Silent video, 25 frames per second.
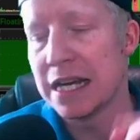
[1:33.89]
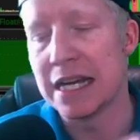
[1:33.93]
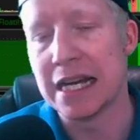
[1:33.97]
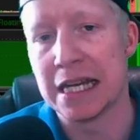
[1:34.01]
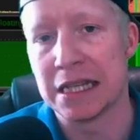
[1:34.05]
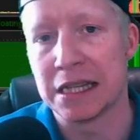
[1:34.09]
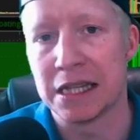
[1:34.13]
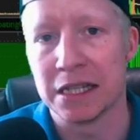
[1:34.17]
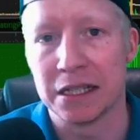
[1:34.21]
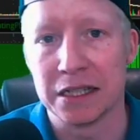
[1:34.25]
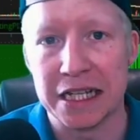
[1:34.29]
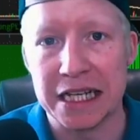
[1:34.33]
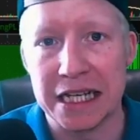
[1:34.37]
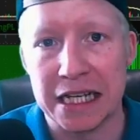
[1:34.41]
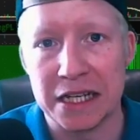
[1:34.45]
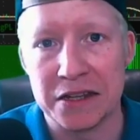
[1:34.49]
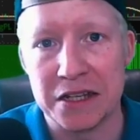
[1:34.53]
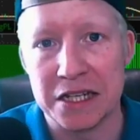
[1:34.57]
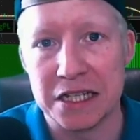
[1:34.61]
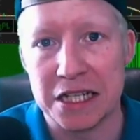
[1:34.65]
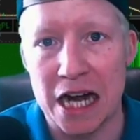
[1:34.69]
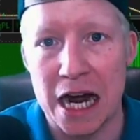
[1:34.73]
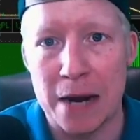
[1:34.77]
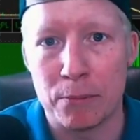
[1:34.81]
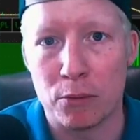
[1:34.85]
Hit the link in
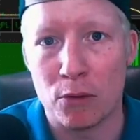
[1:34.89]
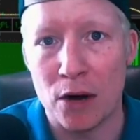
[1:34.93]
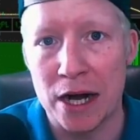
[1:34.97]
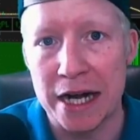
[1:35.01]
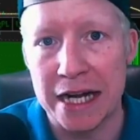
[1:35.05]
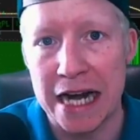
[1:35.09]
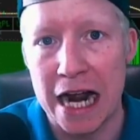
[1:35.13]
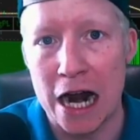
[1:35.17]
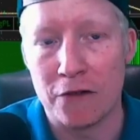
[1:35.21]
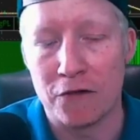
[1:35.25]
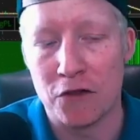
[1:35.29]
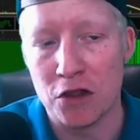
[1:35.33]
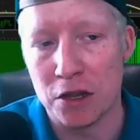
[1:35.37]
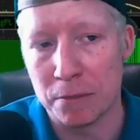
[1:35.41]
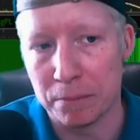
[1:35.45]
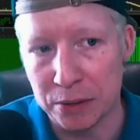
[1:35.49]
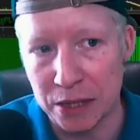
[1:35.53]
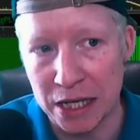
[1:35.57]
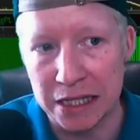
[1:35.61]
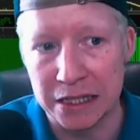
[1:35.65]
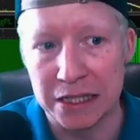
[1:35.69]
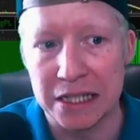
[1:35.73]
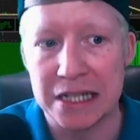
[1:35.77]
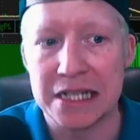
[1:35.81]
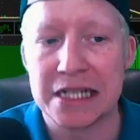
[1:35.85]
the top right now for the
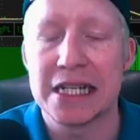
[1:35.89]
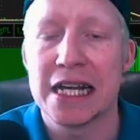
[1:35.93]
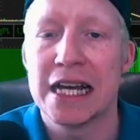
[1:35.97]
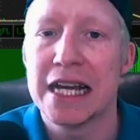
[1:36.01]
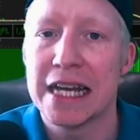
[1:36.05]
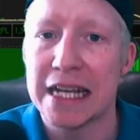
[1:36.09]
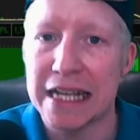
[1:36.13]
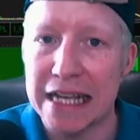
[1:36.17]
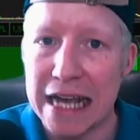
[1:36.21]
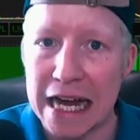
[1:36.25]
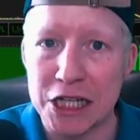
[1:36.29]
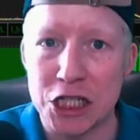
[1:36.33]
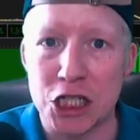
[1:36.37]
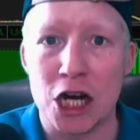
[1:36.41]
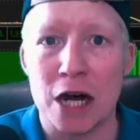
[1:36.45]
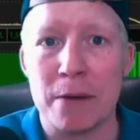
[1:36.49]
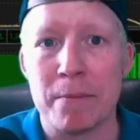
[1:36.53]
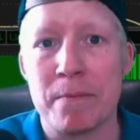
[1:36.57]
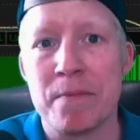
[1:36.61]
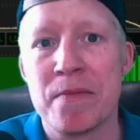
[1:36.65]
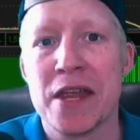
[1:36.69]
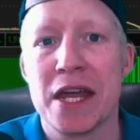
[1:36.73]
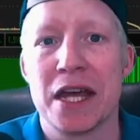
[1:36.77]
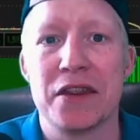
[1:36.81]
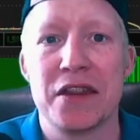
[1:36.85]
playlist. Catch
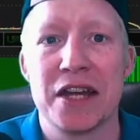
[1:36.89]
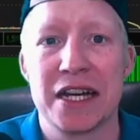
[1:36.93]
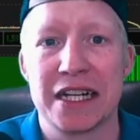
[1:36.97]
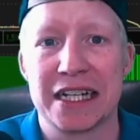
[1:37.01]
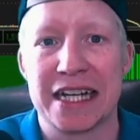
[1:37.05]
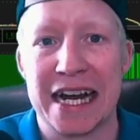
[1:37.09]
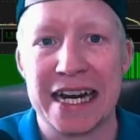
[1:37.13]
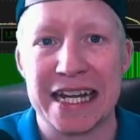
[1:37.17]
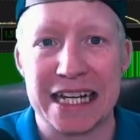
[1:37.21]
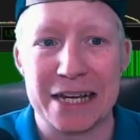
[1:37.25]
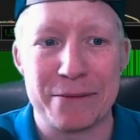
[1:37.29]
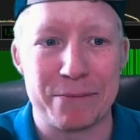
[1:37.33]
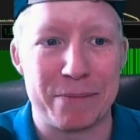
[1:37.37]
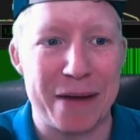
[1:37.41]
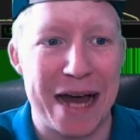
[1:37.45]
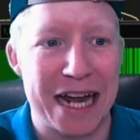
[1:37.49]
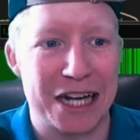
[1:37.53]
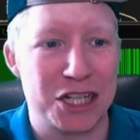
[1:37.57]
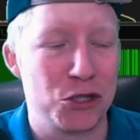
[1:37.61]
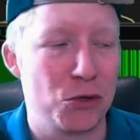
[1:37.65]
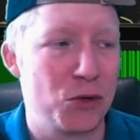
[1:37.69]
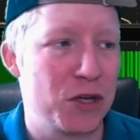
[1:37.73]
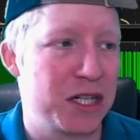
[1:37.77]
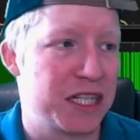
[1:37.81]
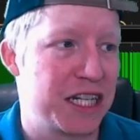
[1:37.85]
up, then kind of get
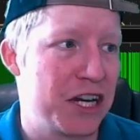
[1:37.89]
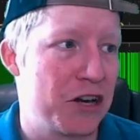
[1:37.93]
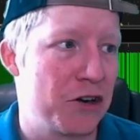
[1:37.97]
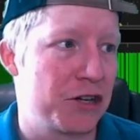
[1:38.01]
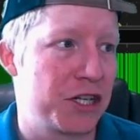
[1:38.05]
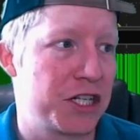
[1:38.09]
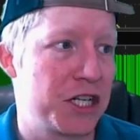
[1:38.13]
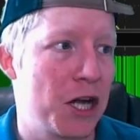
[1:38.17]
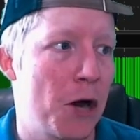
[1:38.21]
back to us here.